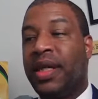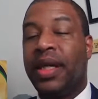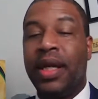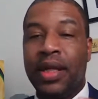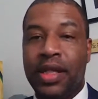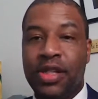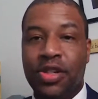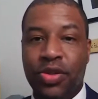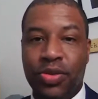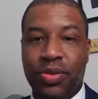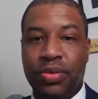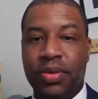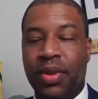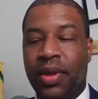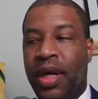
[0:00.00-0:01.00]
And that is
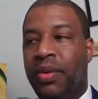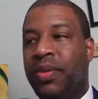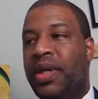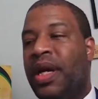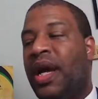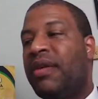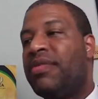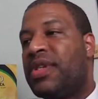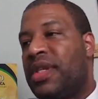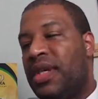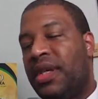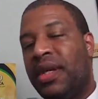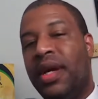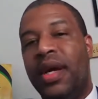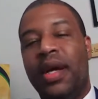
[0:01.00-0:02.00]
true, right? We have
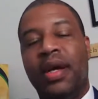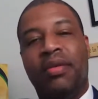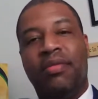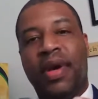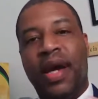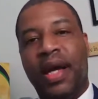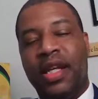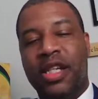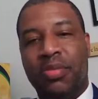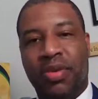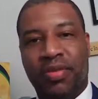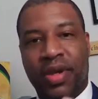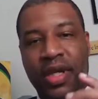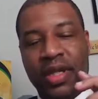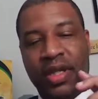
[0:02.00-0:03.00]
seen violence
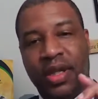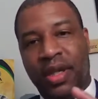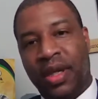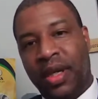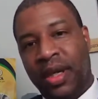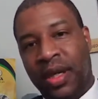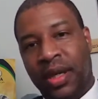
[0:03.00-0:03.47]
prevention